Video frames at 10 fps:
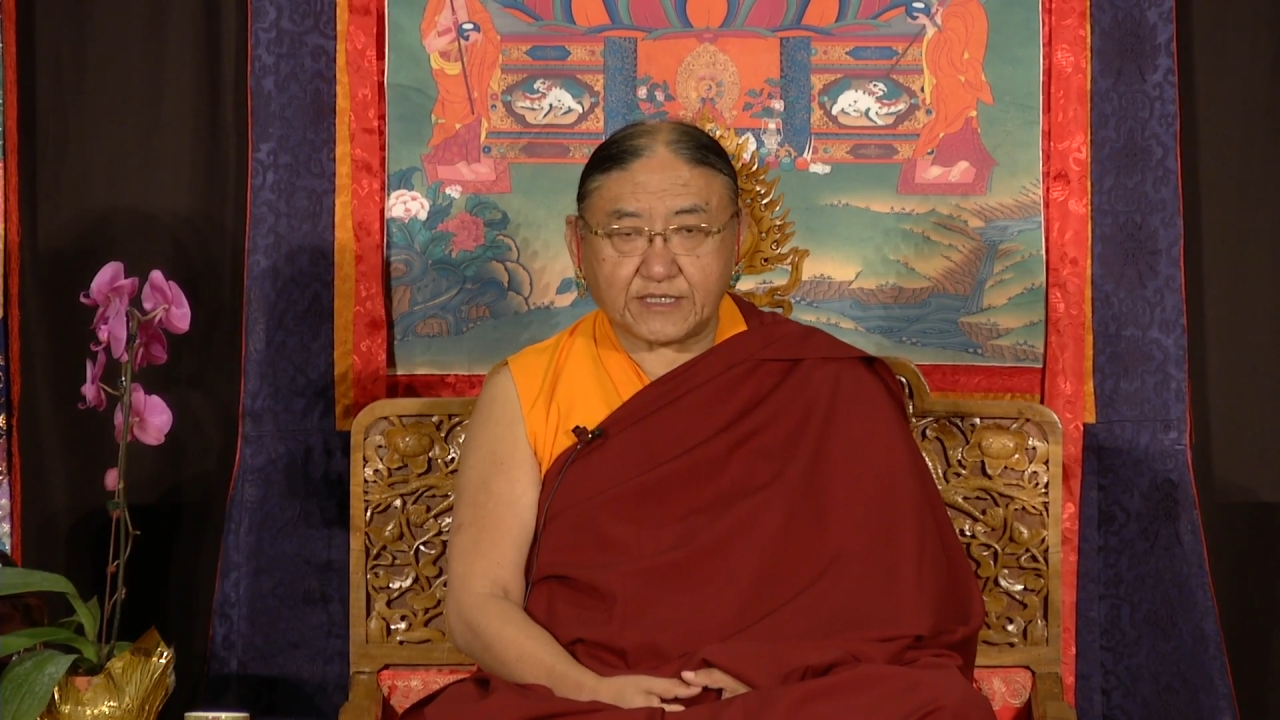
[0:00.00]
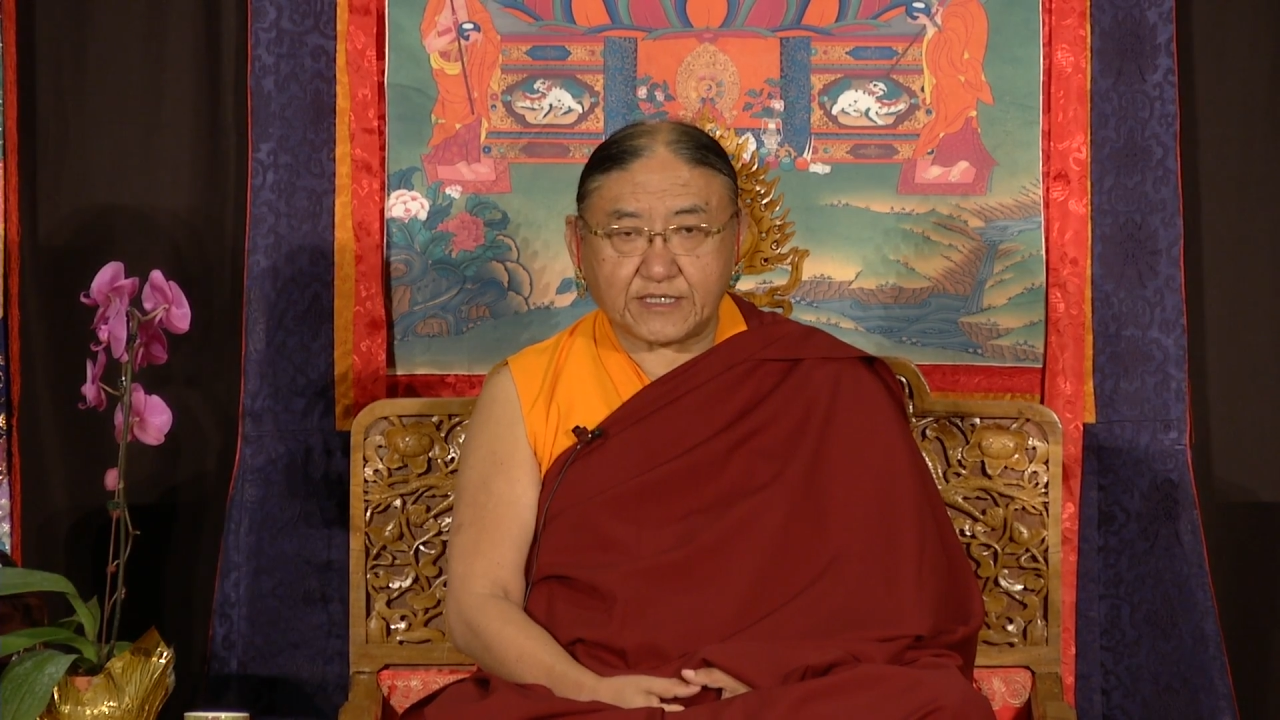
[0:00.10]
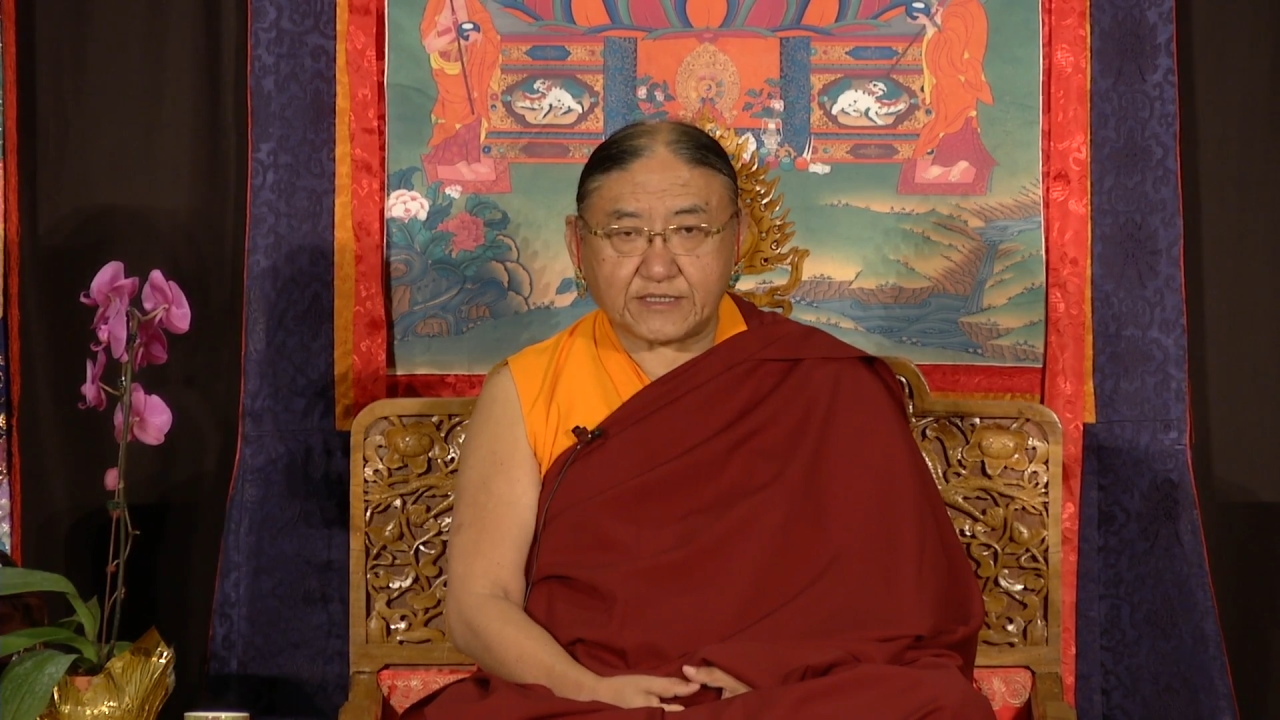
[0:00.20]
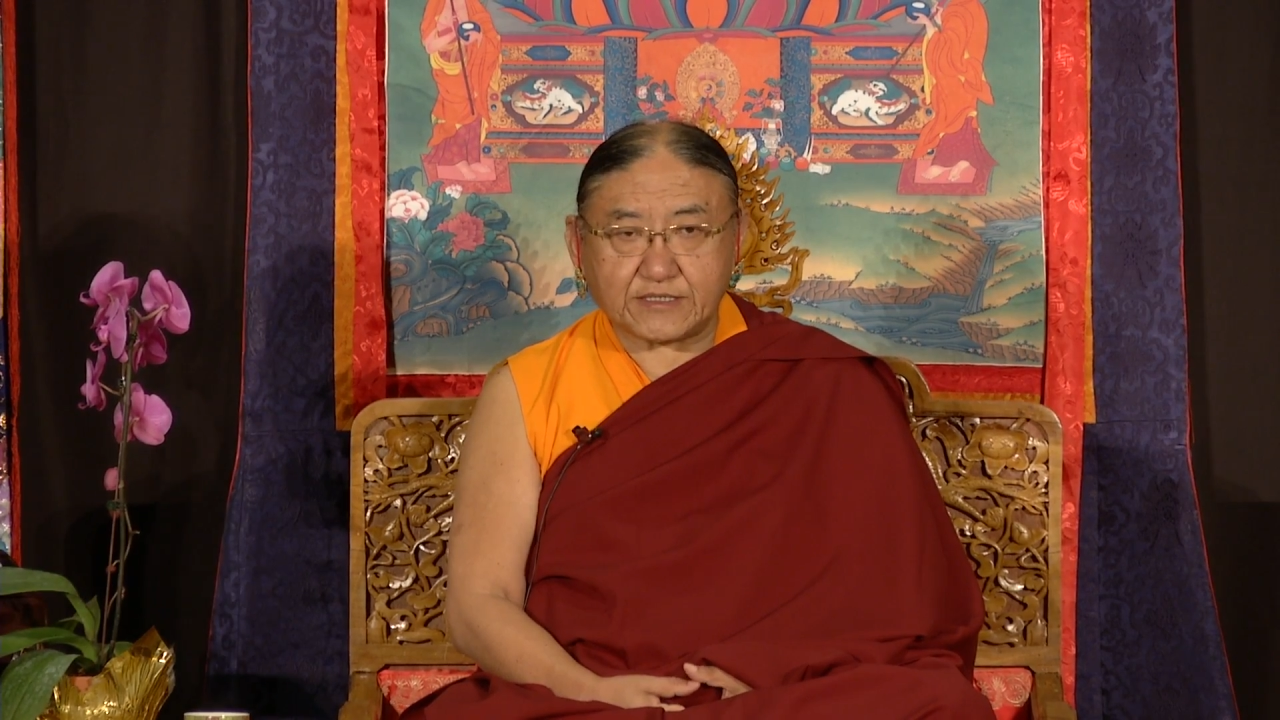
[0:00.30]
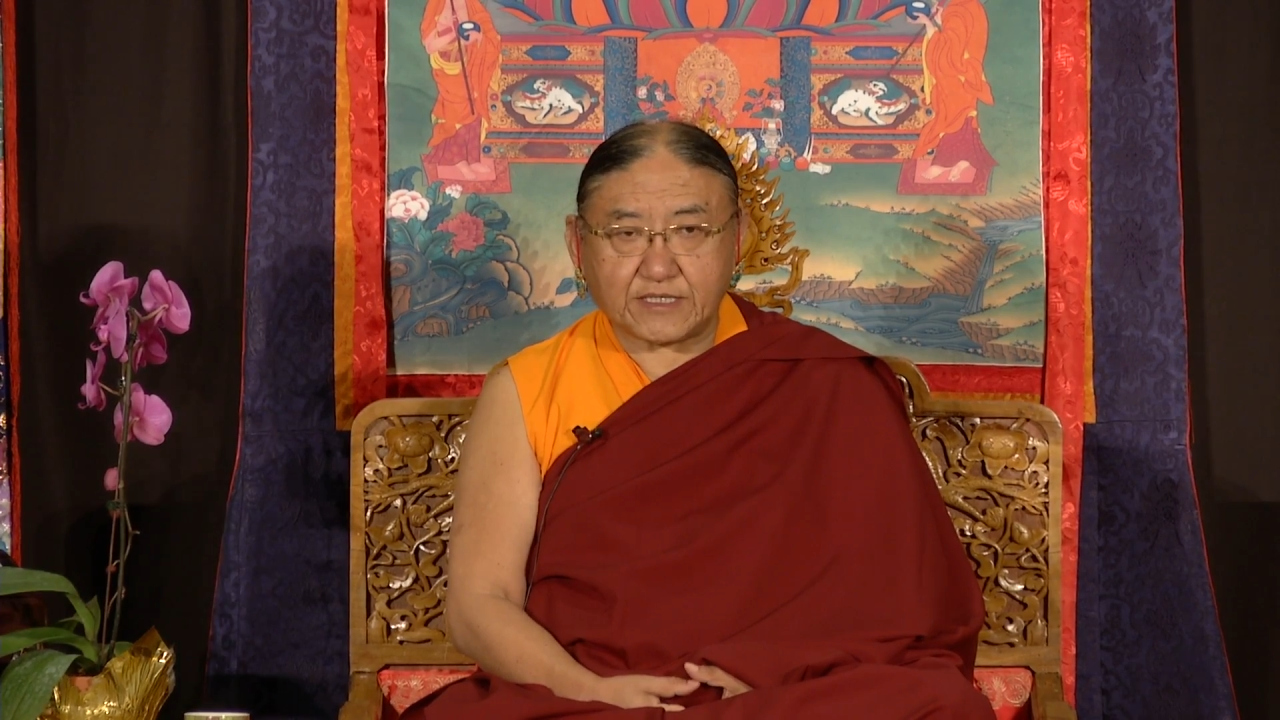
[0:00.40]

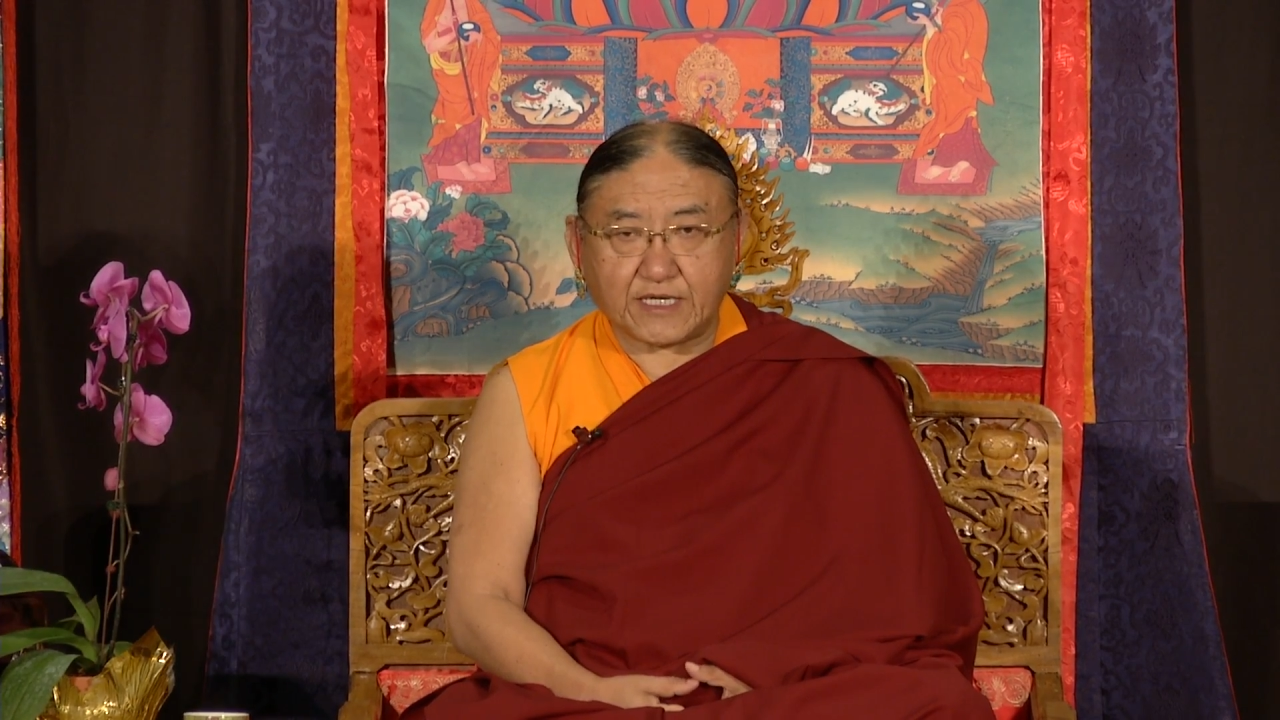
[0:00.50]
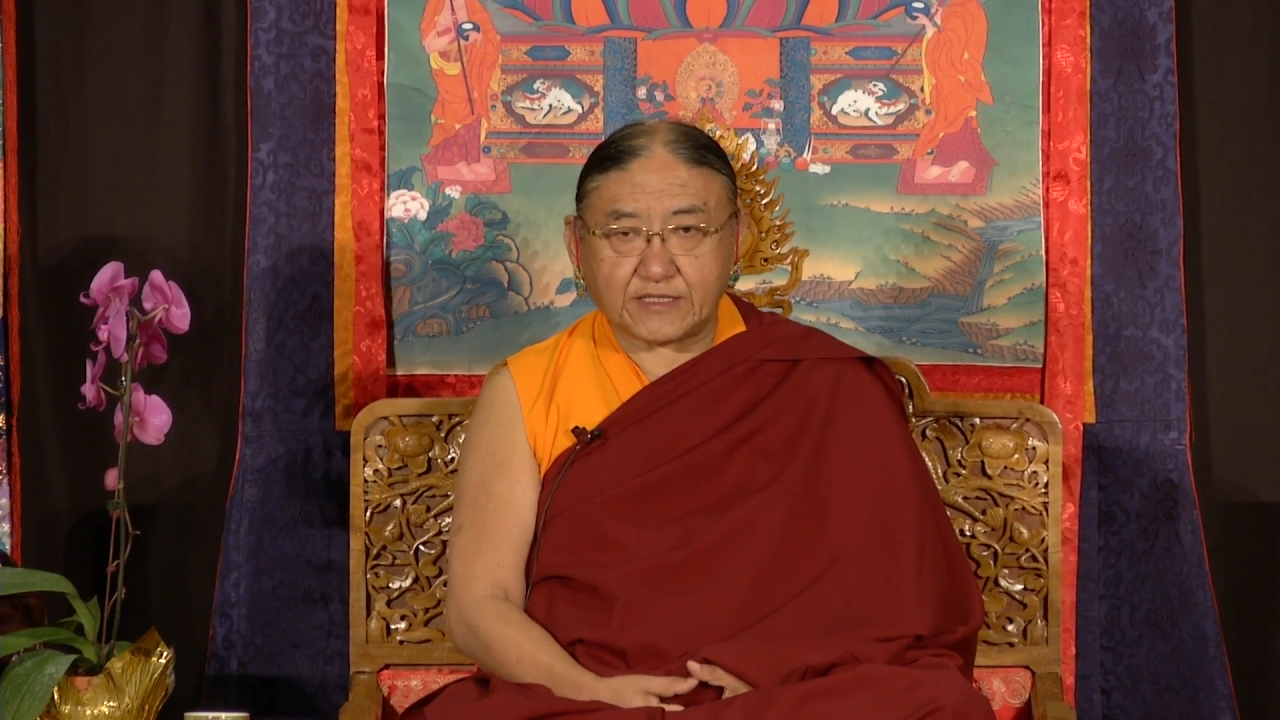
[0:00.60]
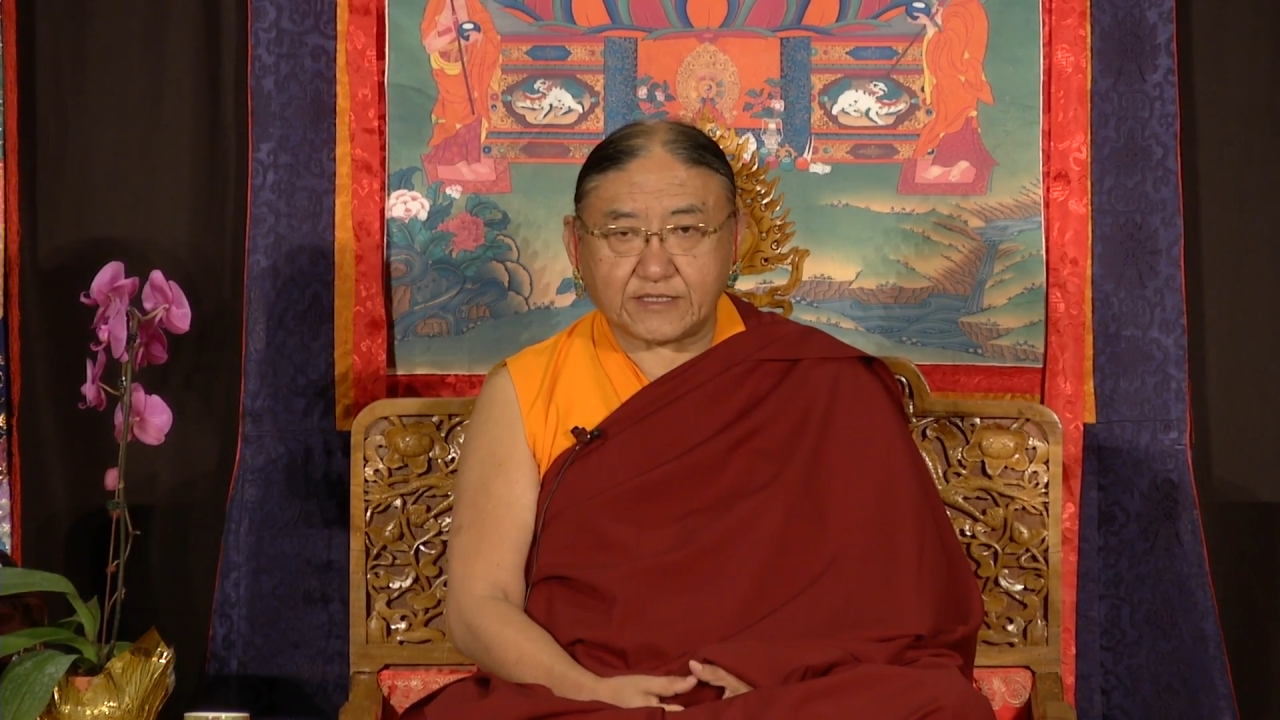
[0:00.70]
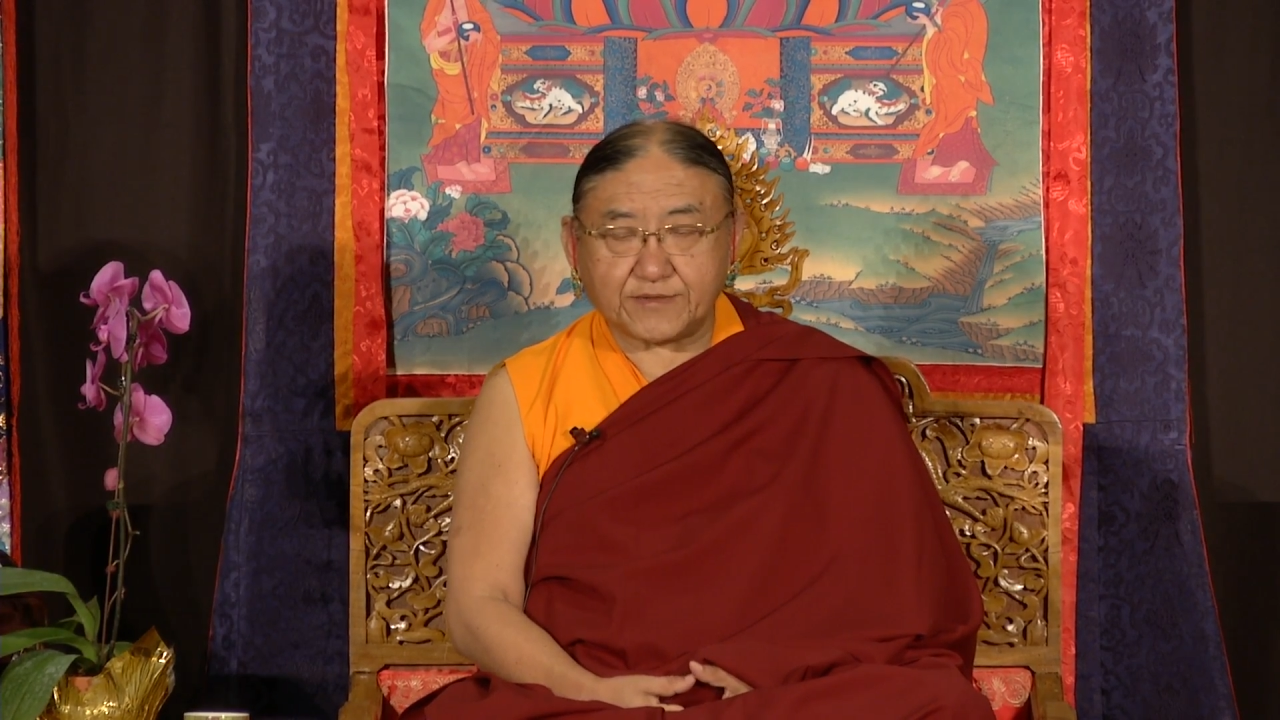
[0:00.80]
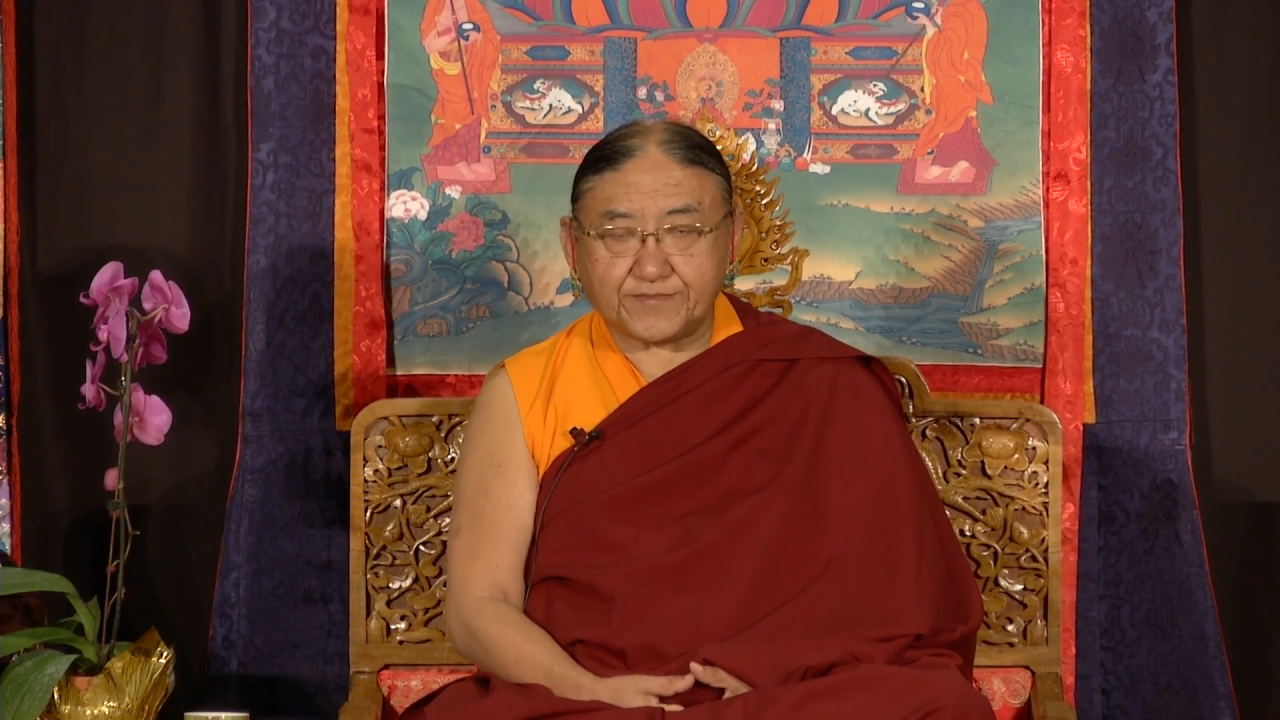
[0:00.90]
is
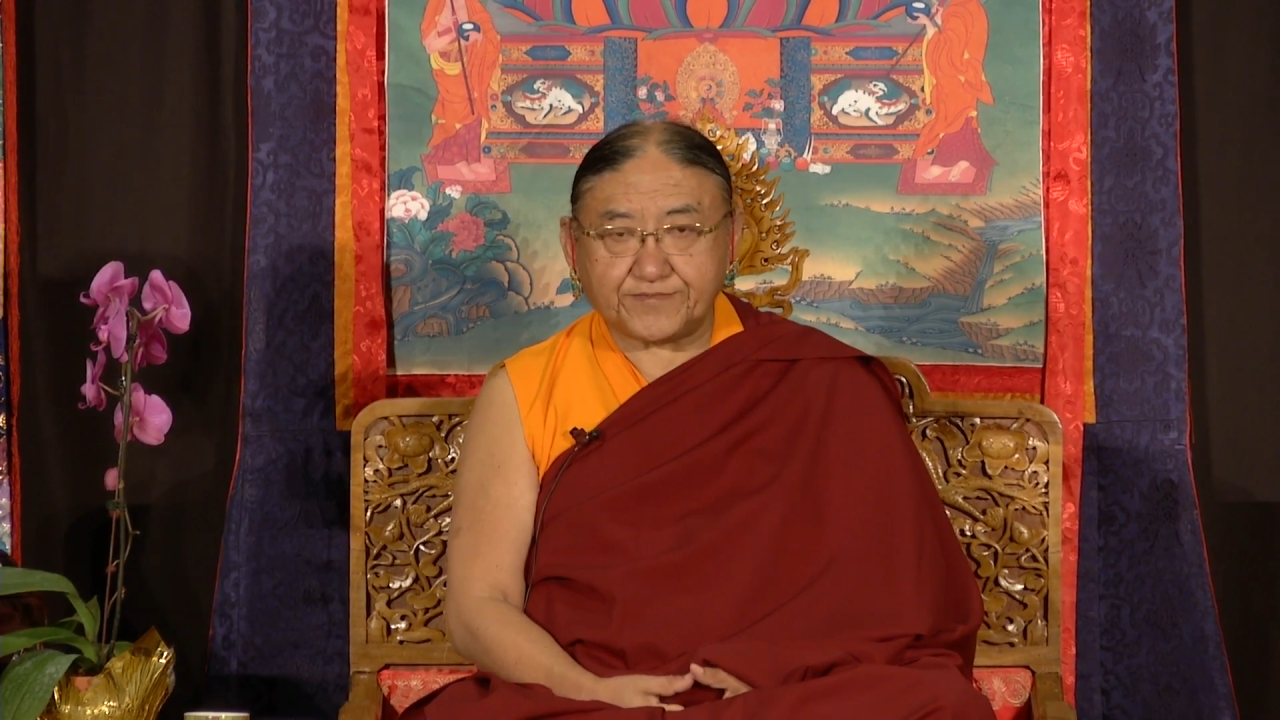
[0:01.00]
that